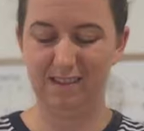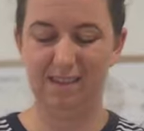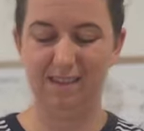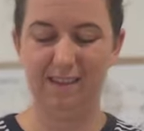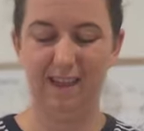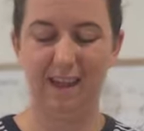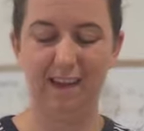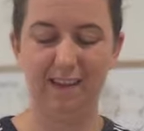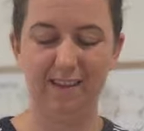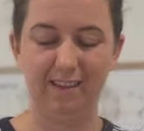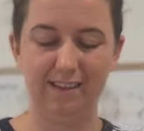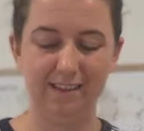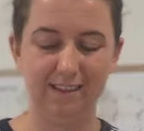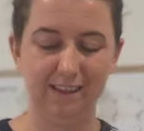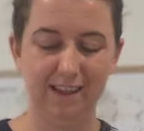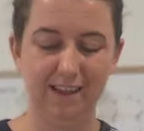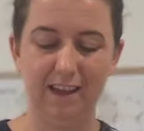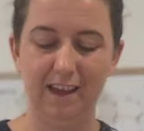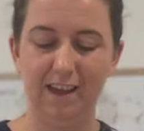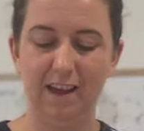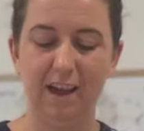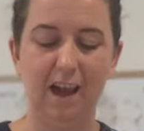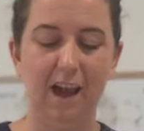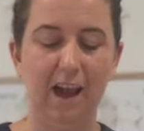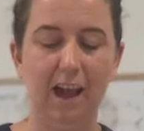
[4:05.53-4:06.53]
sell,
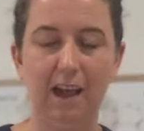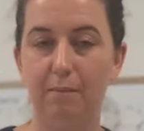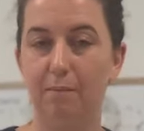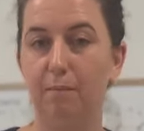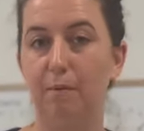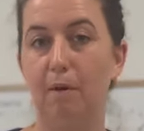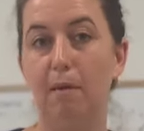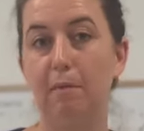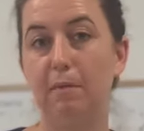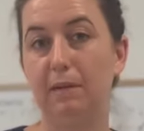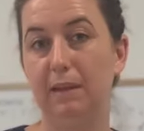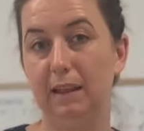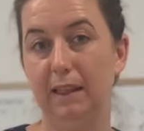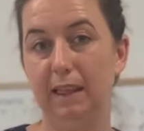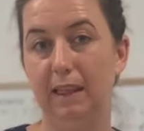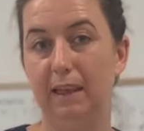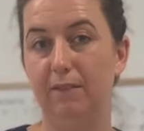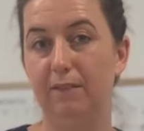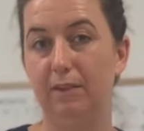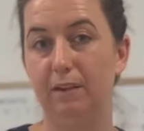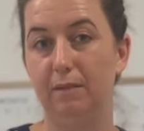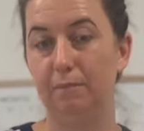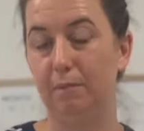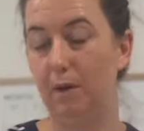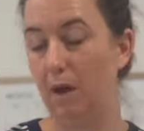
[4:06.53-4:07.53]
I'd probably
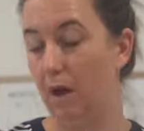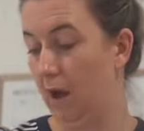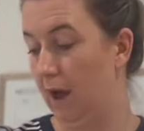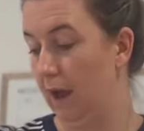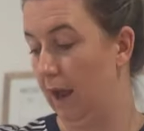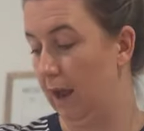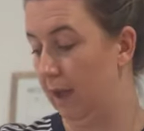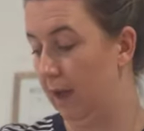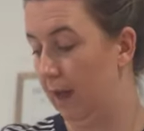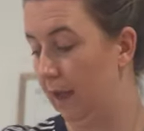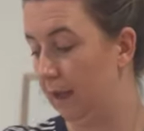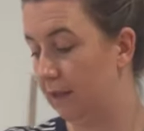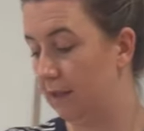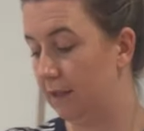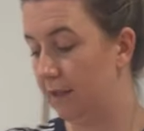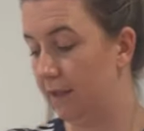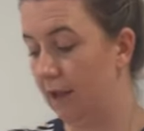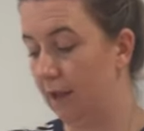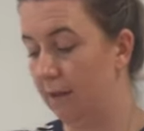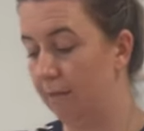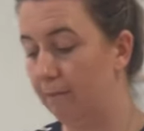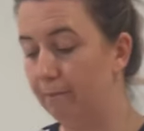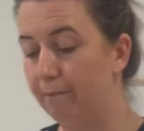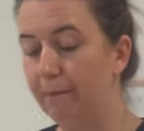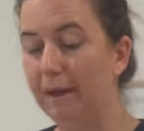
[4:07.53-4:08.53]
leave it behind next
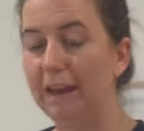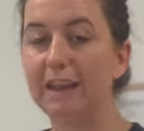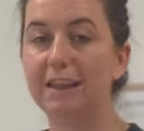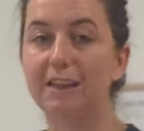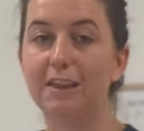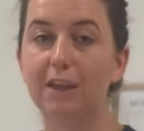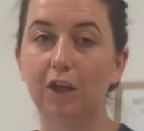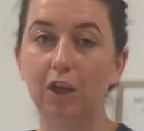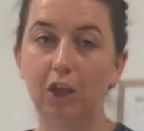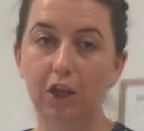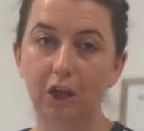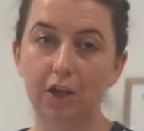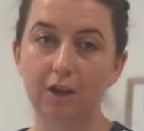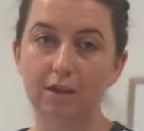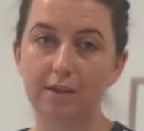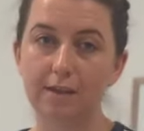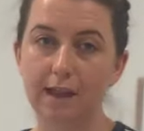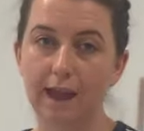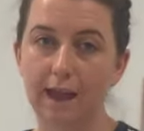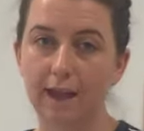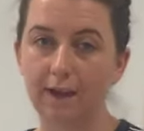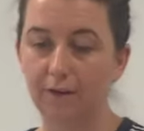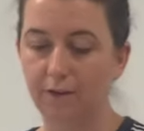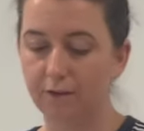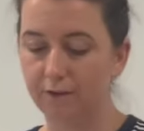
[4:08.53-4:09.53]
time. But it's a cute
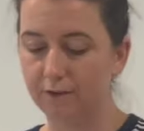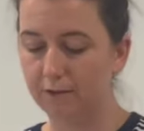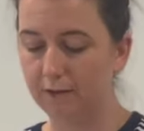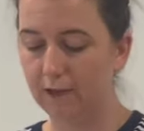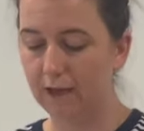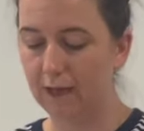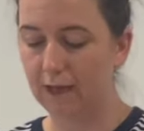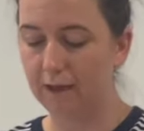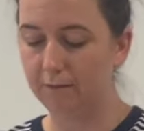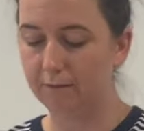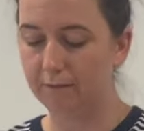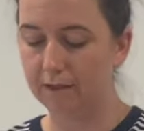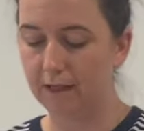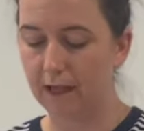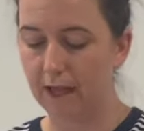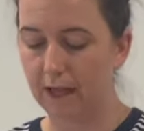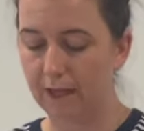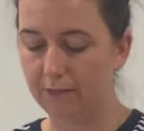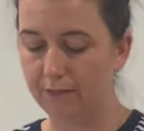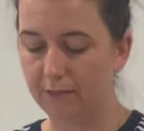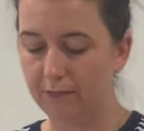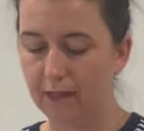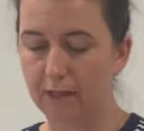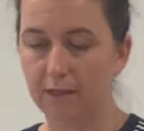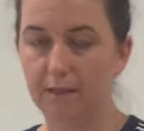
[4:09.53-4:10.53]
sale and I'm
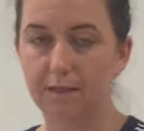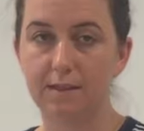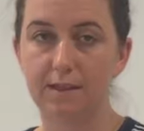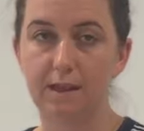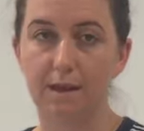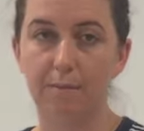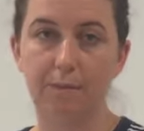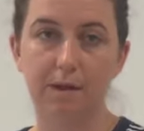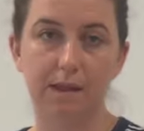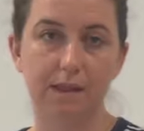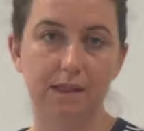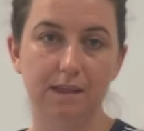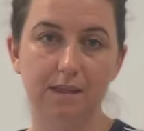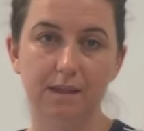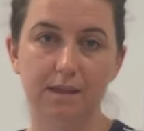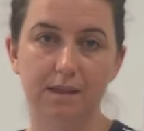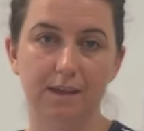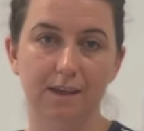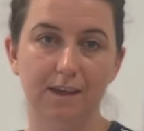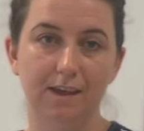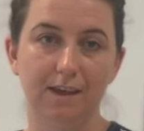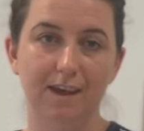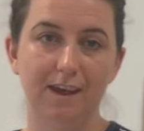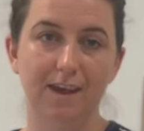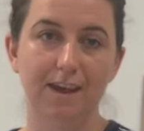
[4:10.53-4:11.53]
glad that someone's
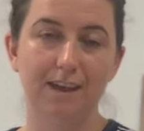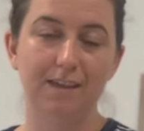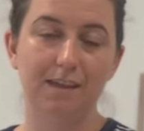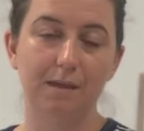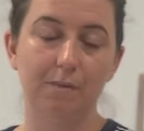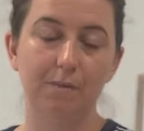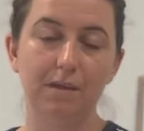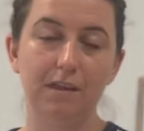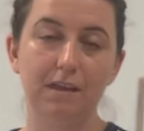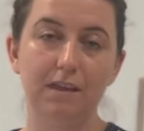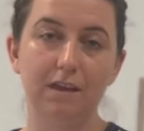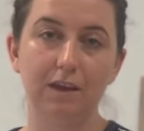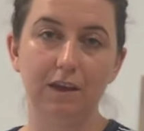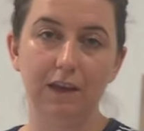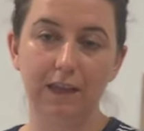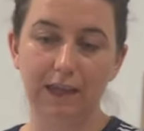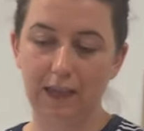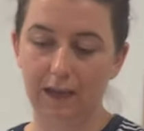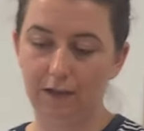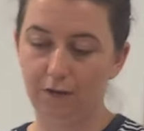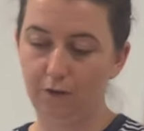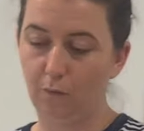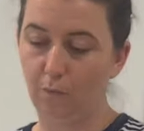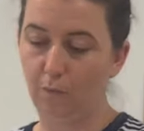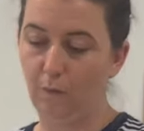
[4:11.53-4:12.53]
someone's going to
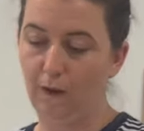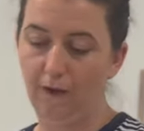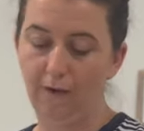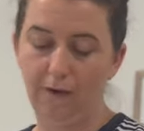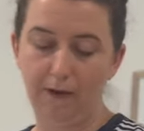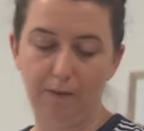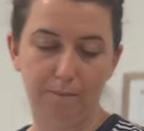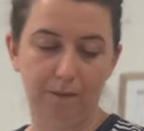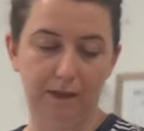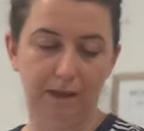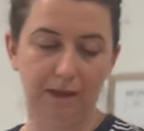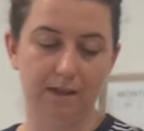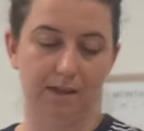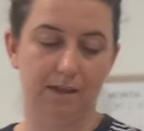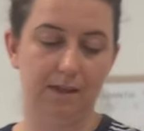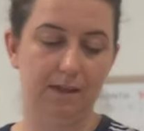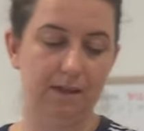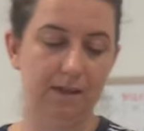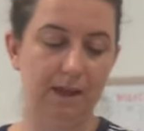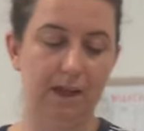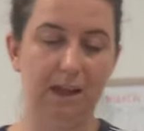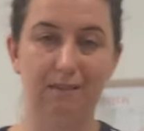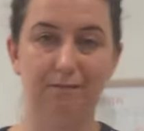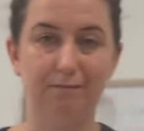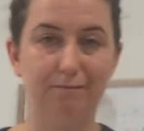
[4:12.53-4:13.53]
get to wear it because
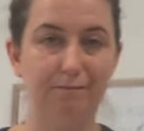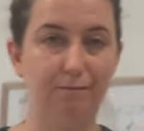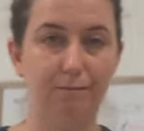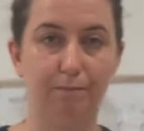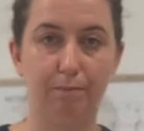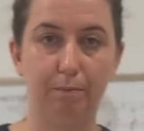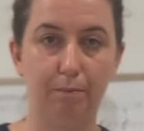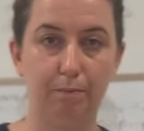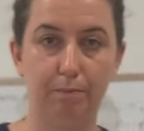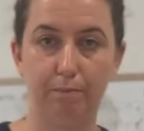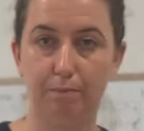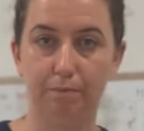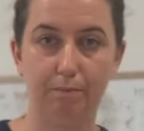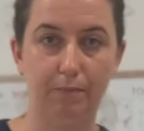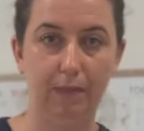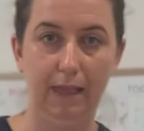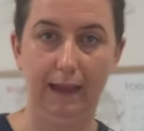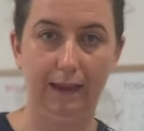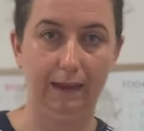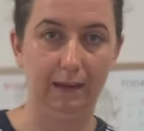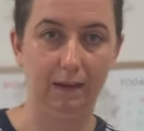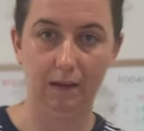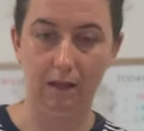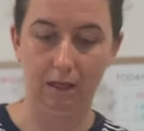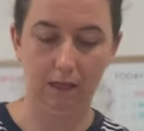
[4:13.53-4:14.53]
it's in
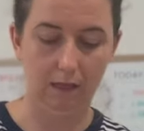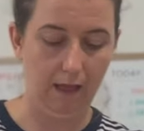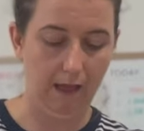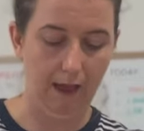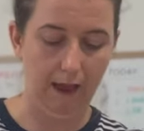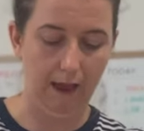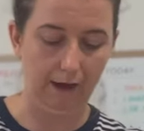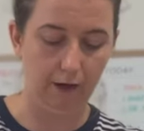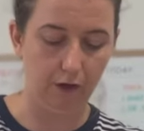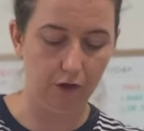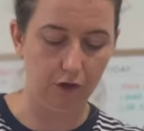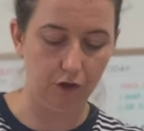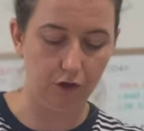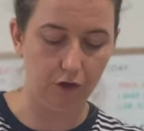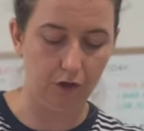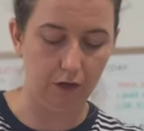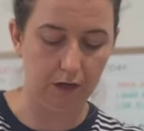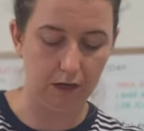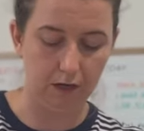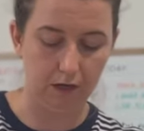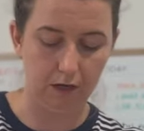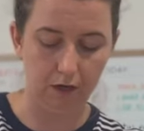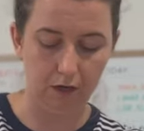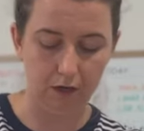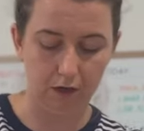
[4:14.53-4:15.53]
like like new
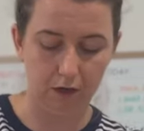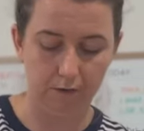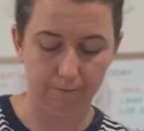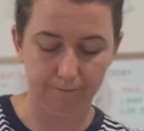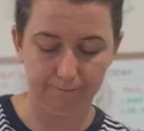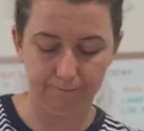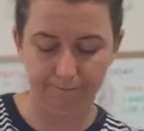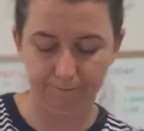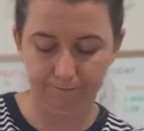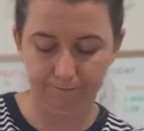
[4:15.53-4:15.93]
condition.